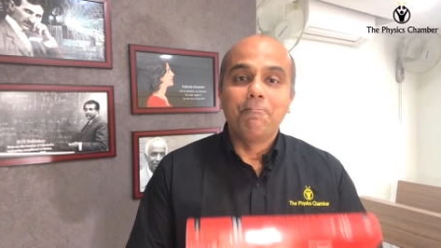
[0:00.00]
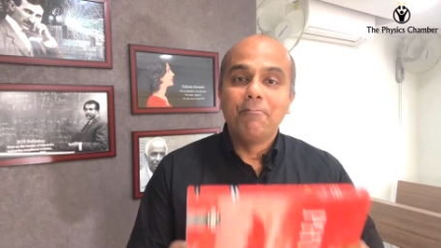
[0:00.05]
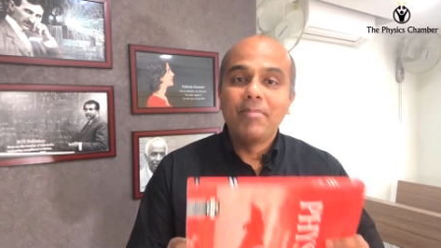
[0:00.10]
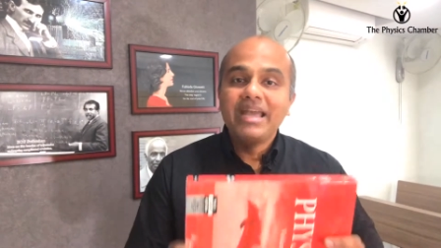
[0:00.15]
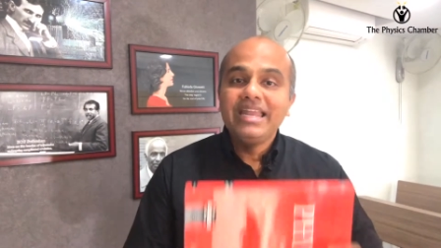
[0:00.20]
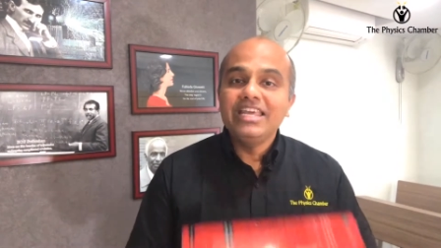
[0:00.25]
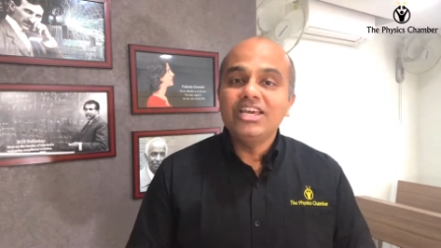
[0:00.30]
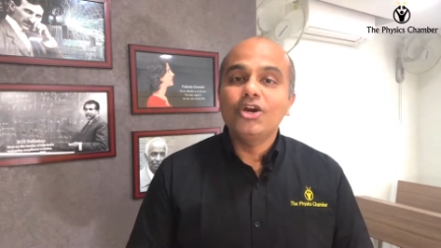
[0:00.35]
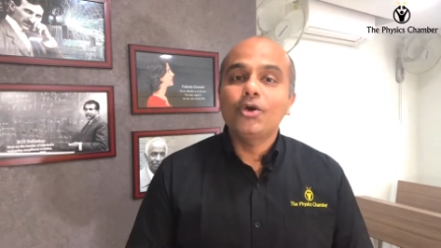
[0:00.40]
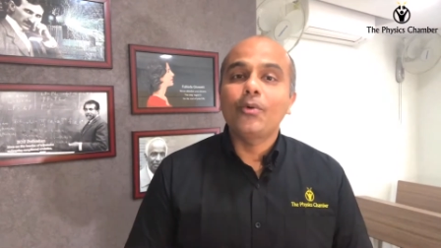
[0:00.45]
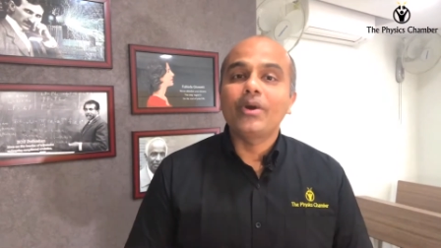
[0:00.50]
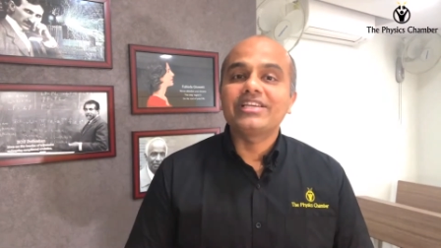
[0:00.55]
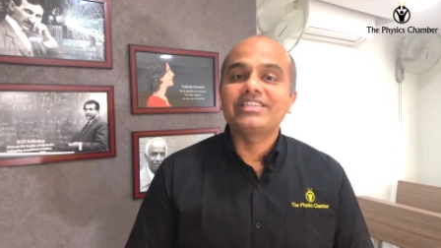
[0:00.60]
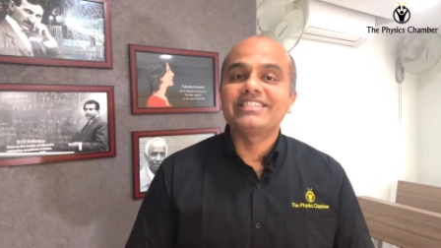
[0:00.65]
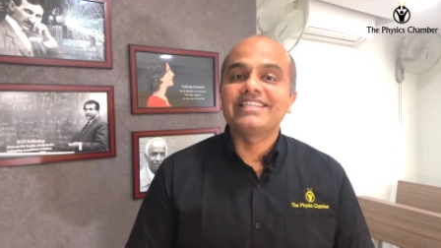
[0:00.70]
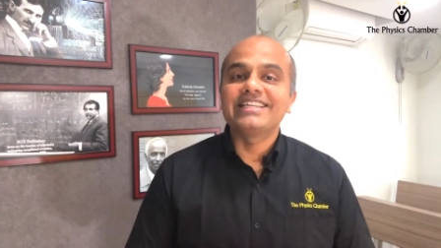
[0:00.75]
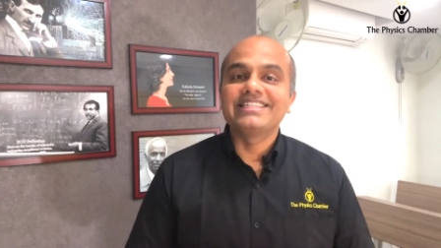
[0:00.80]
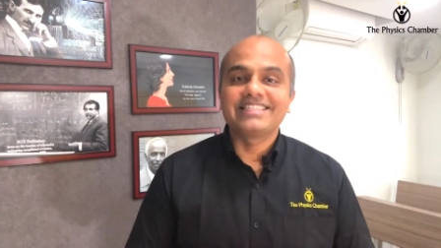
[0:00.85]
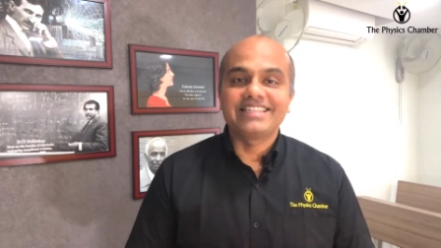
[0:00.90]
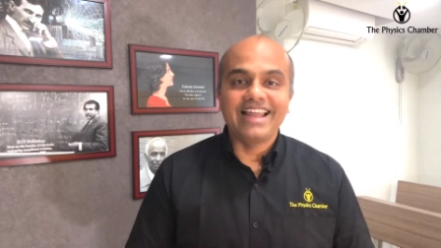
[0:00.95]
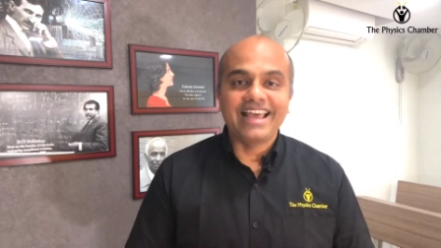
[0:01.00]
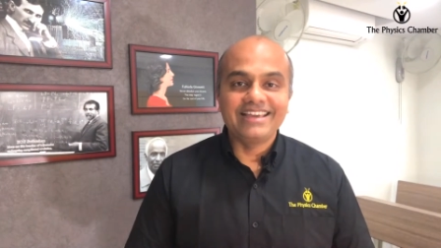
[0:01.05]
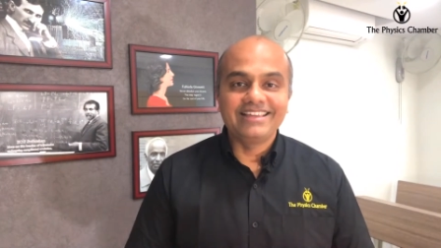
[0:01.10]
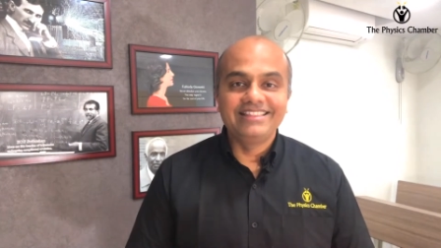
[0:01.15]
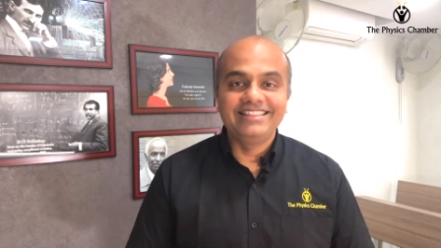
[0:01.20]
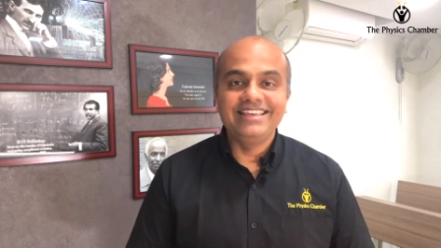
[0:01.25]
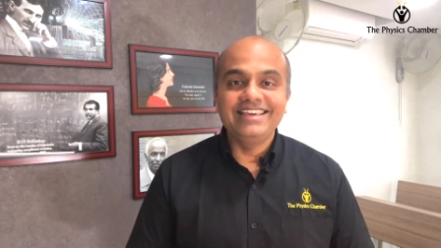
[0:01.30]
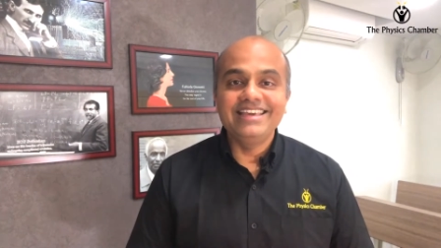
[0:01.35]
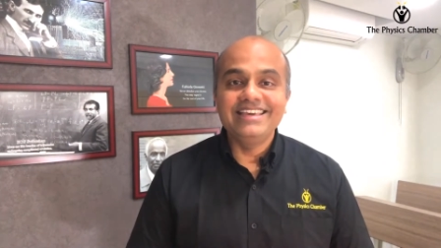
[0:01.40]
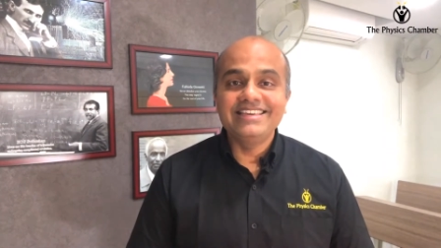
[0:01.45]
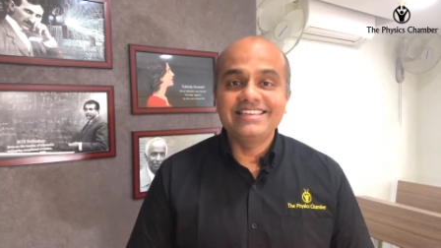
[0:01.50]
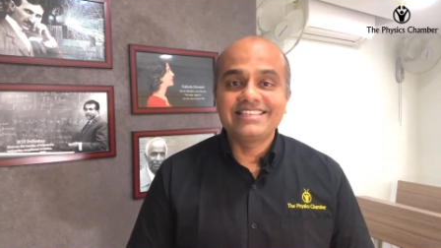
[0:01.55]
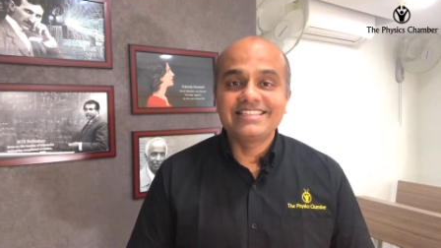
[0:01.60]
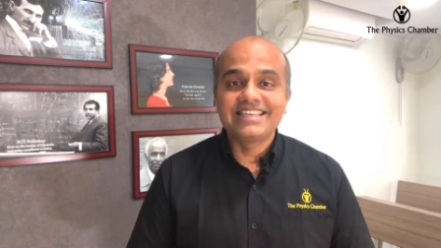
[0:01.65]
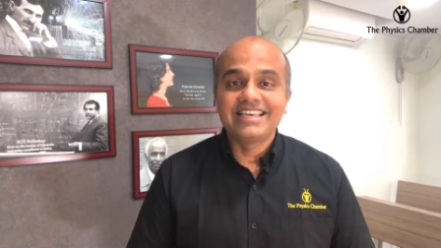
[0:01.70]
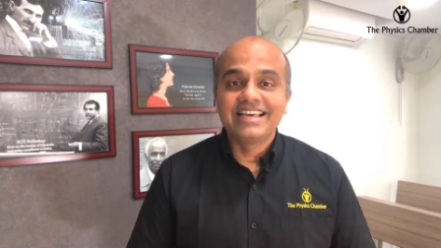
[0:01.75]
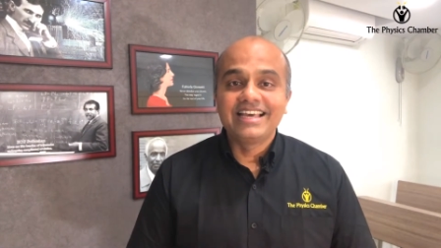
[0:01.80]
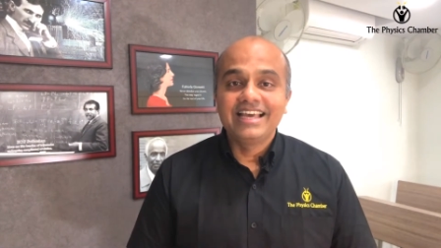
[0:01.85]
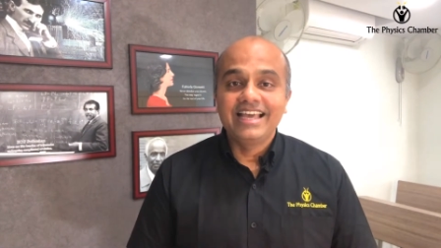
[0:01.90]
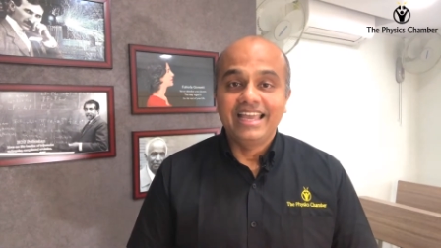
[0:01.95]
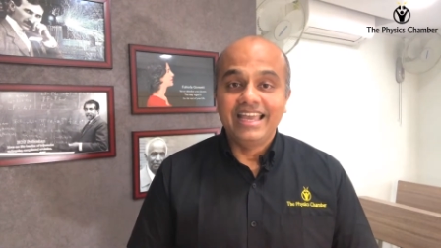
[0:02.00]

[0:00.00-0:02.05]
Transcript: many questions like these